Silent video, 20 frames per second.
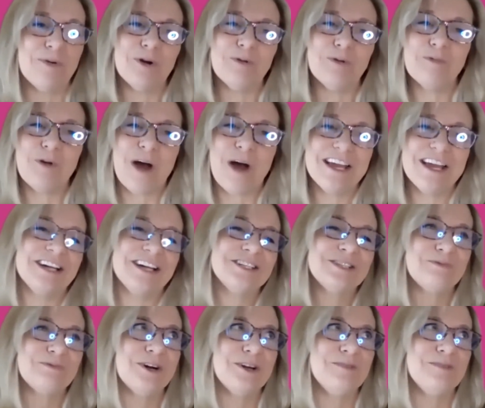But I
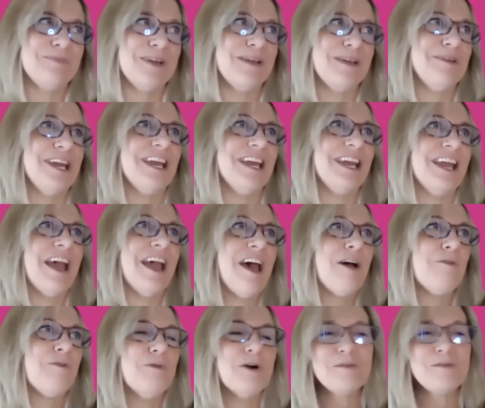guess what maybe
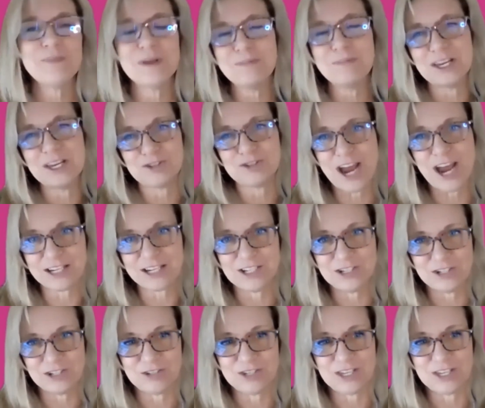
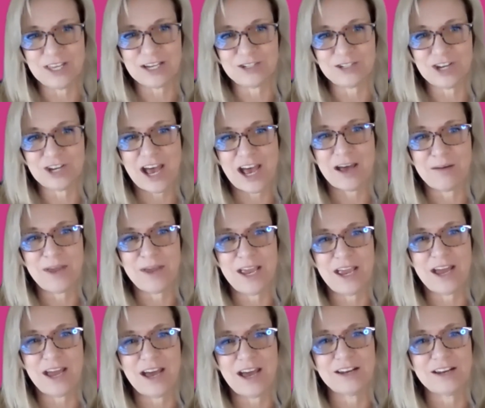attracted you to that job,
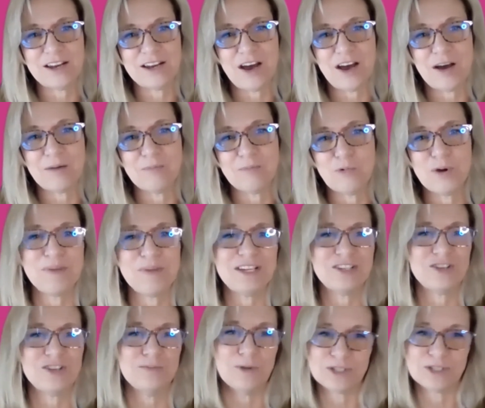and what
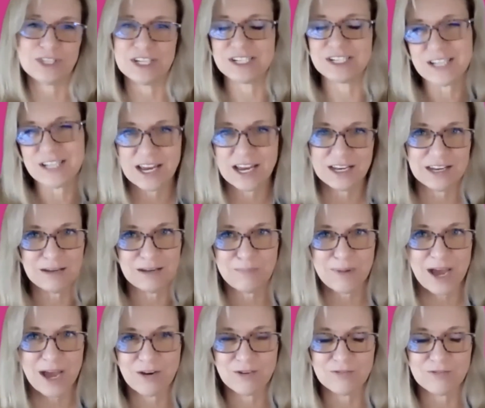makes you most excited
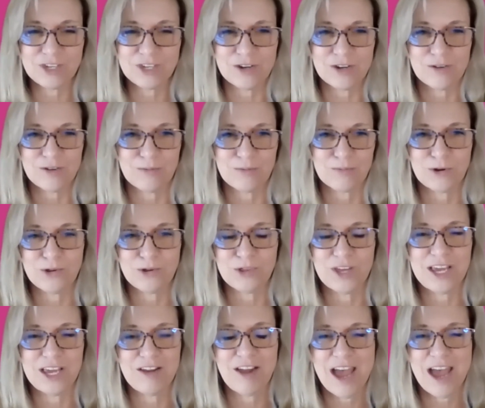about, the role
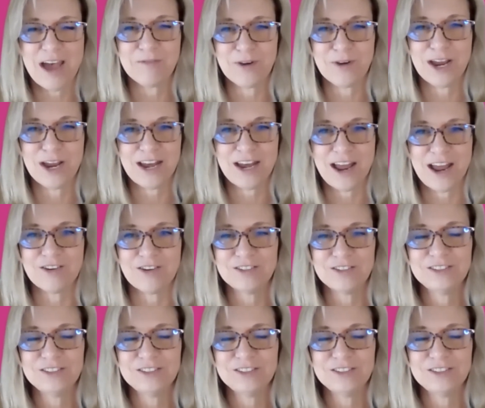that you have right now?